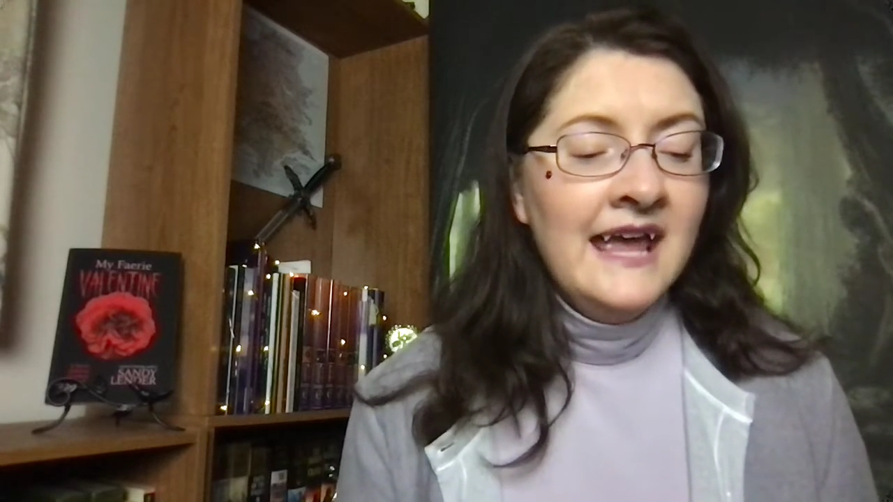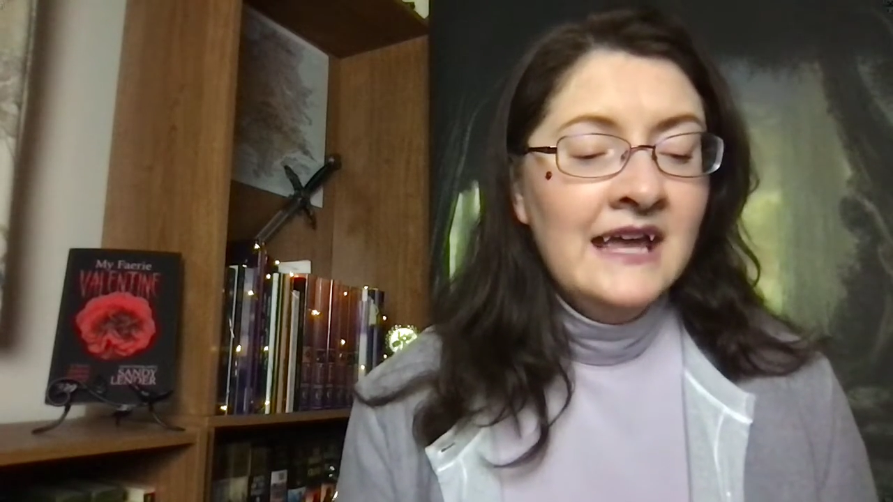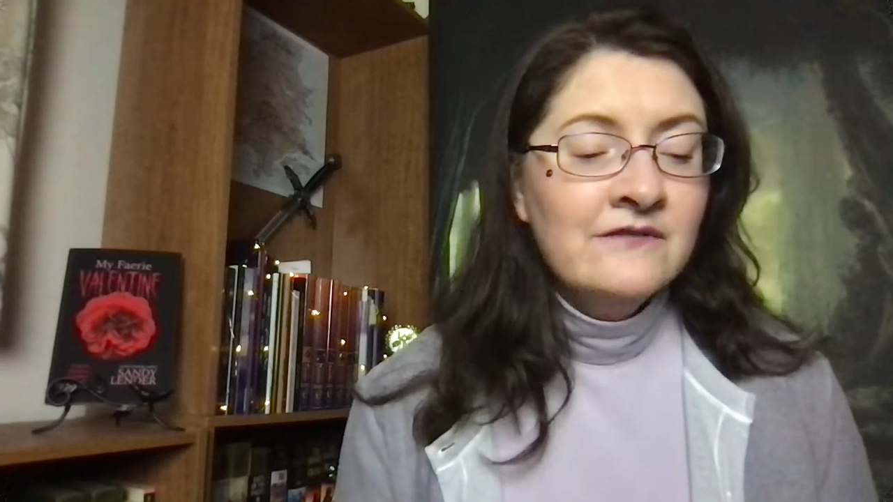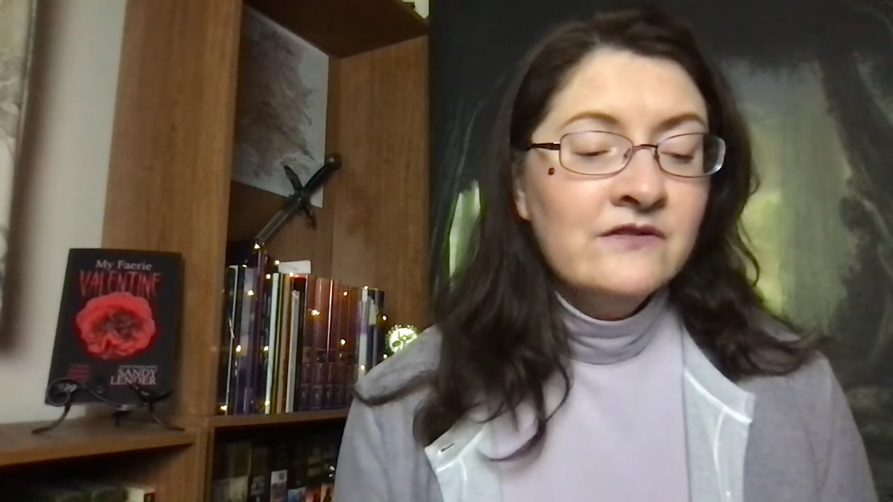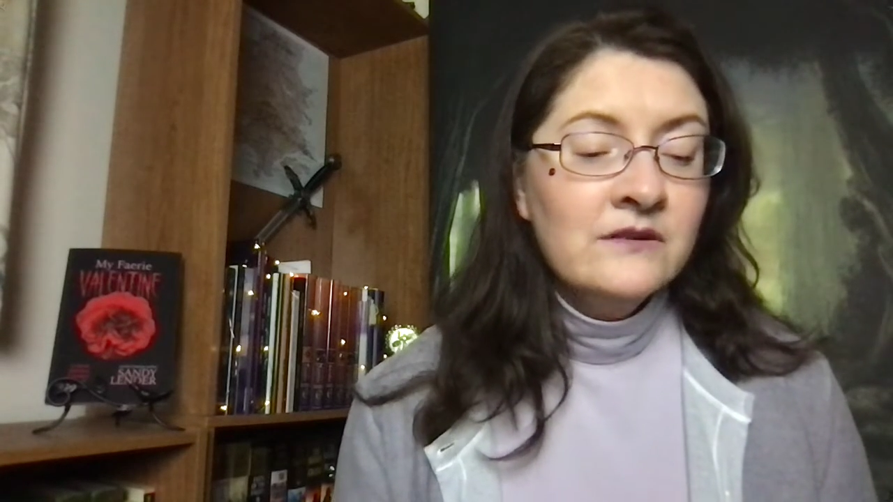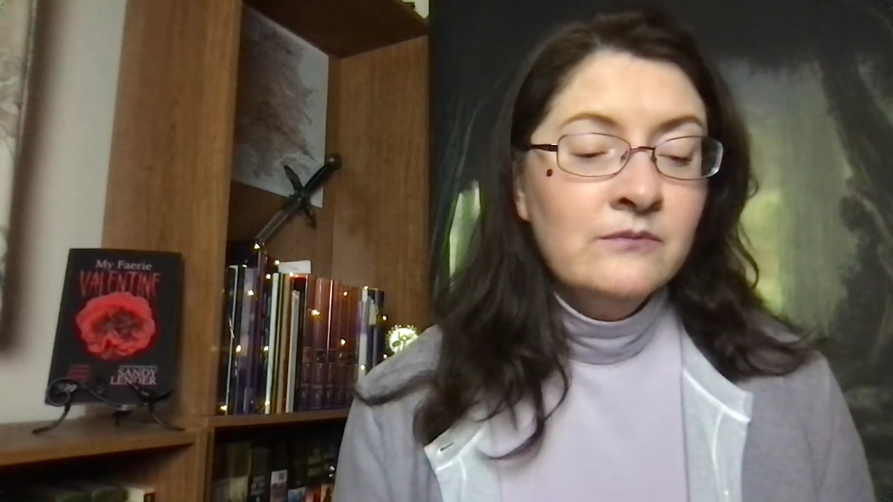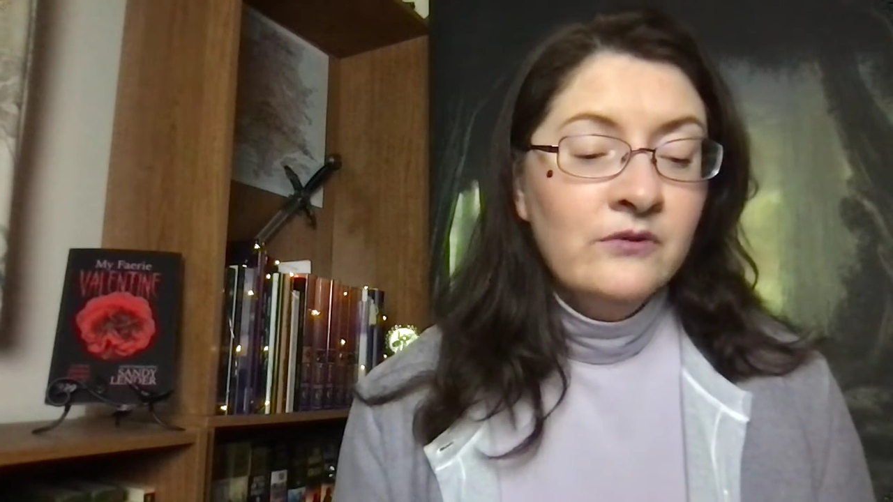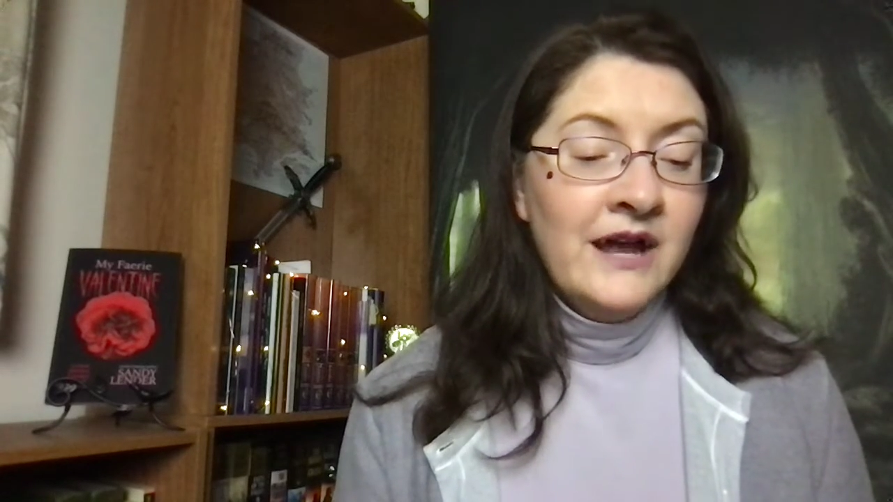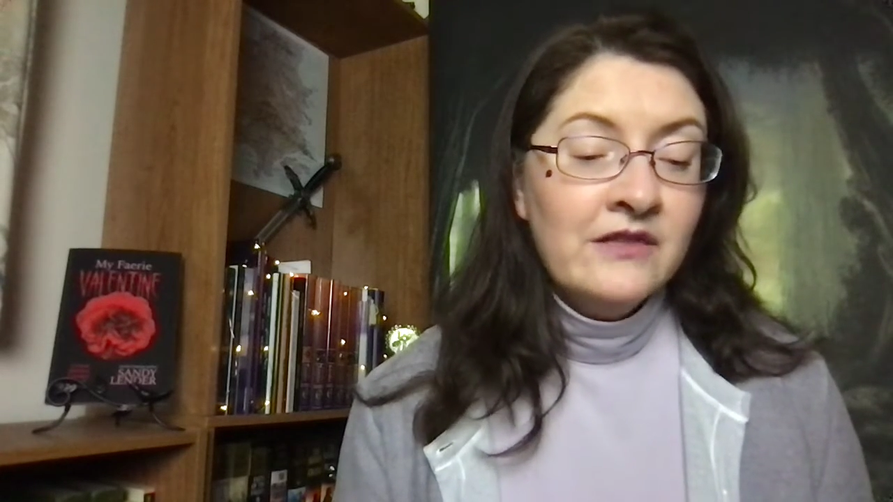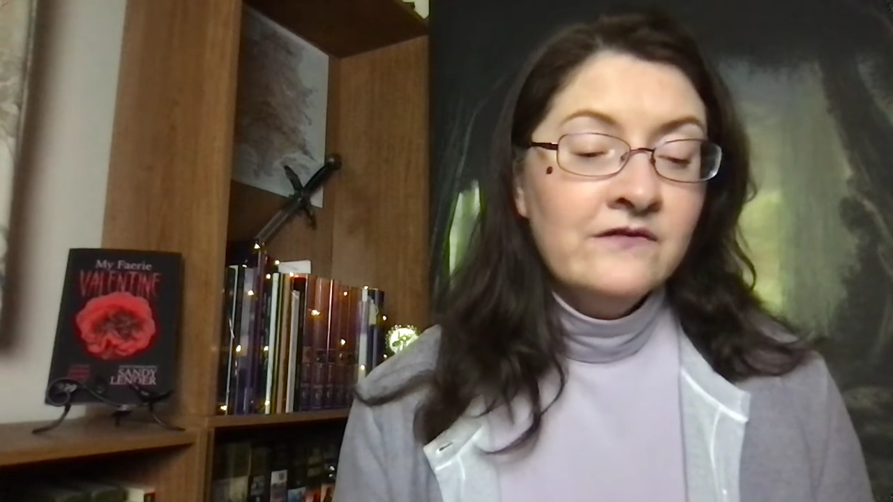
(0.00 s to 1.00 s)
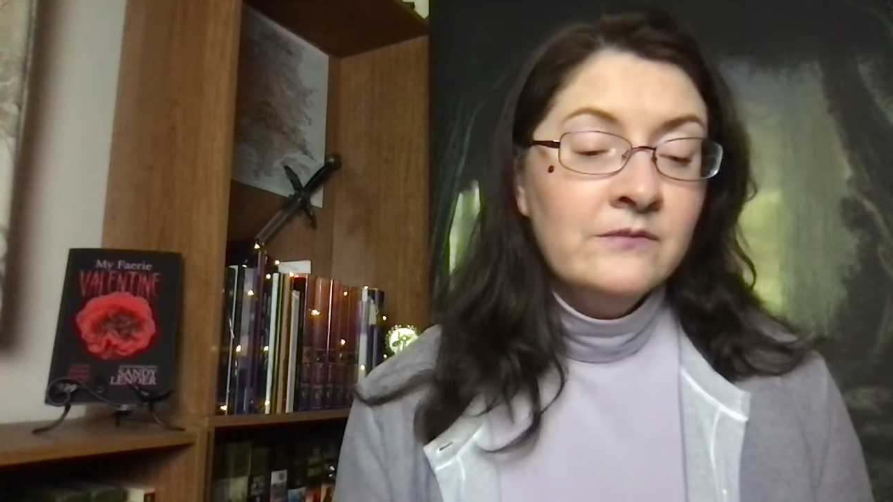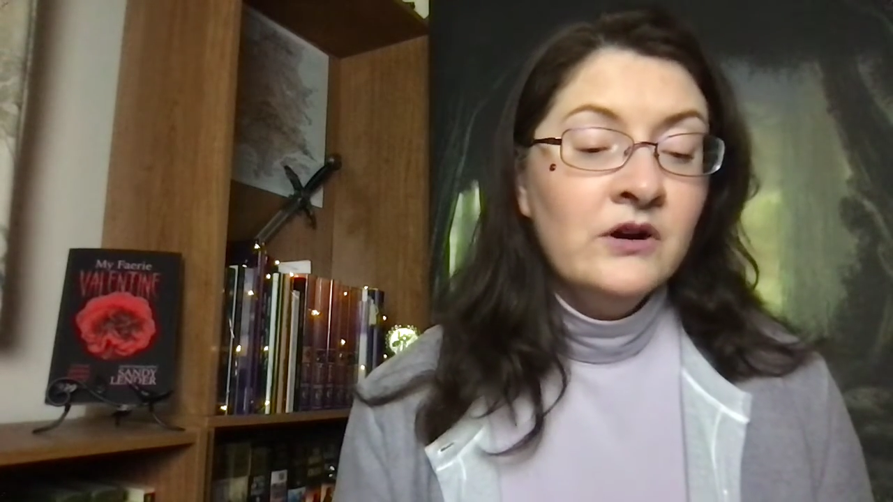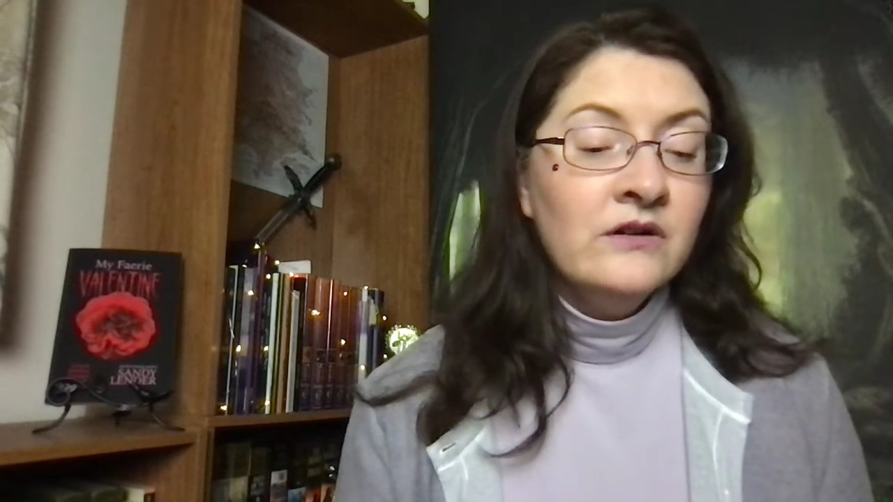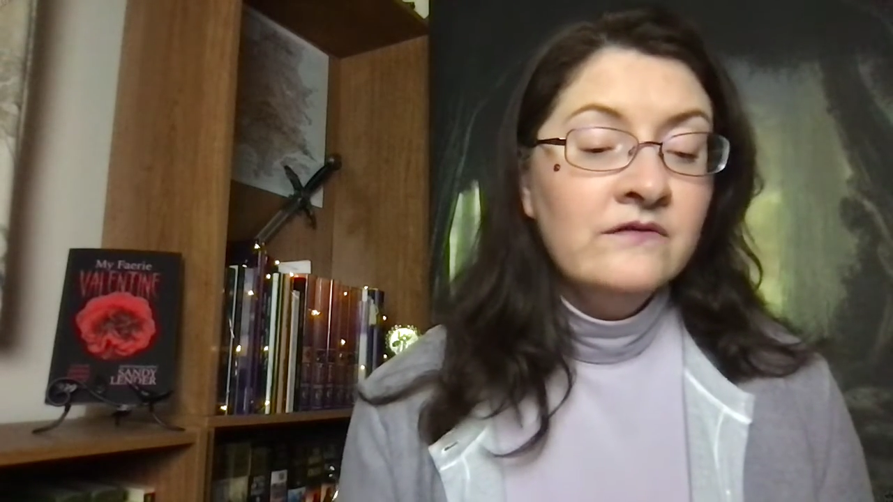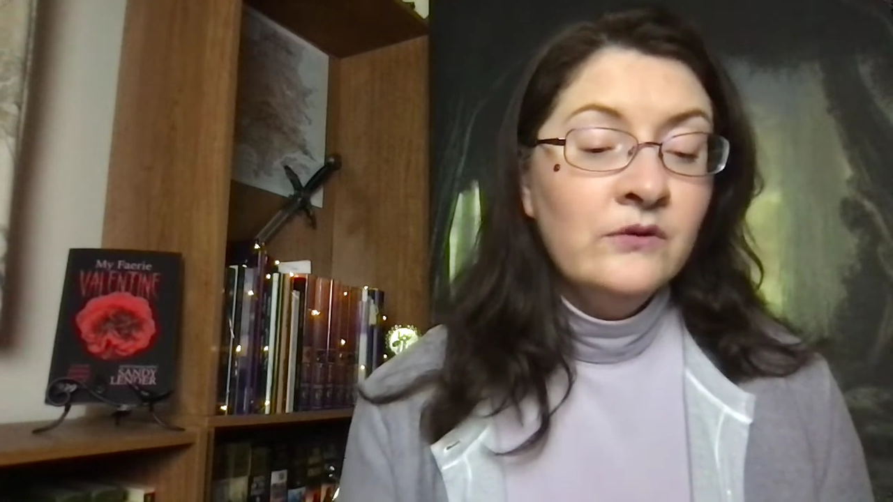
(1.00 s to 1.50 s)
ache for the breath from
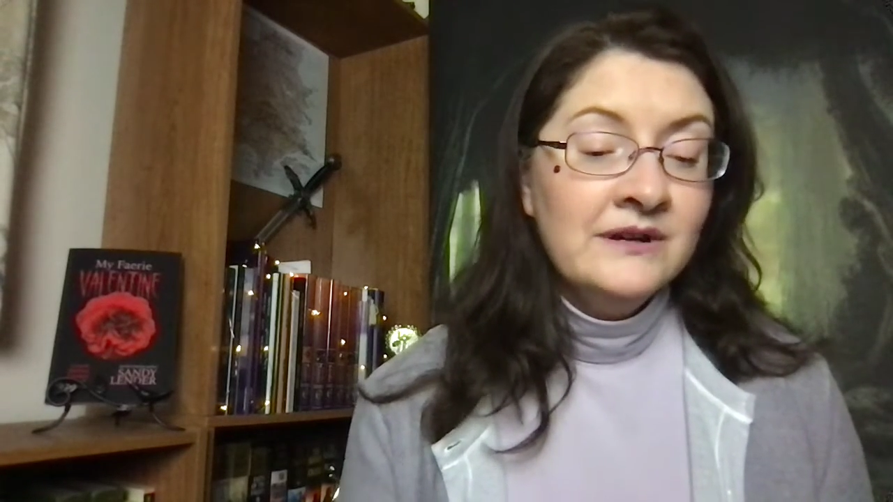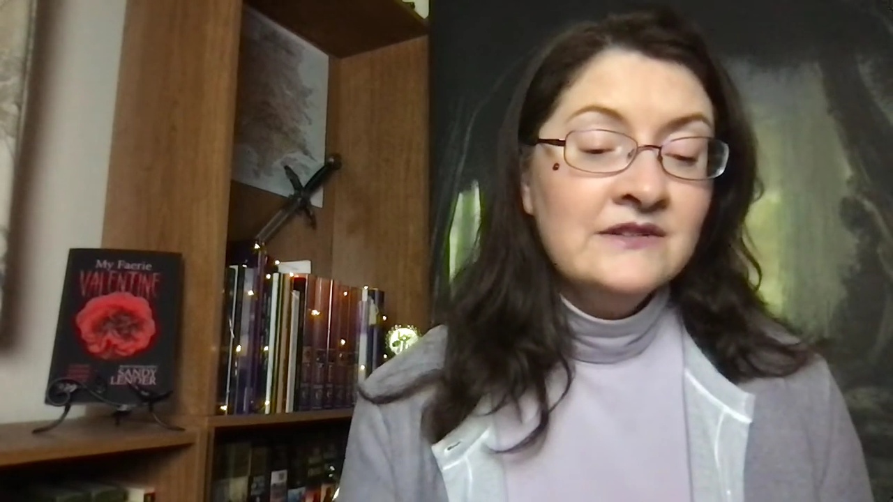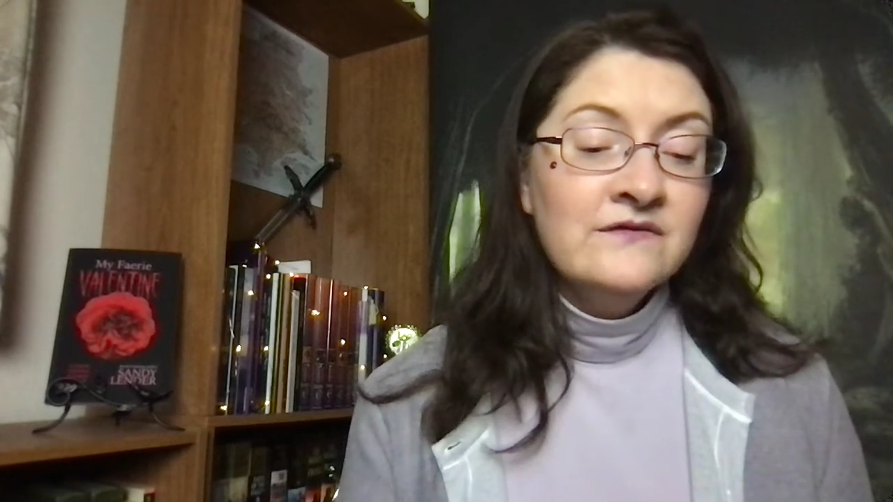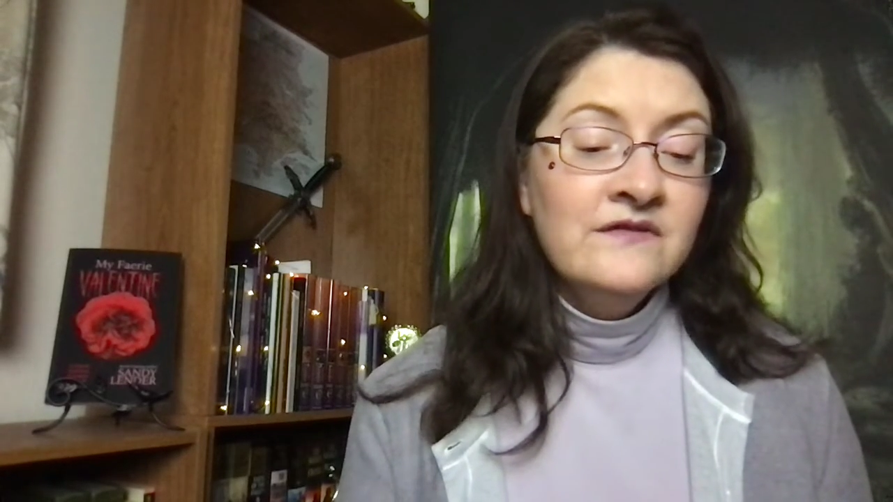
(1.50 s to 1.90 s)
her voice,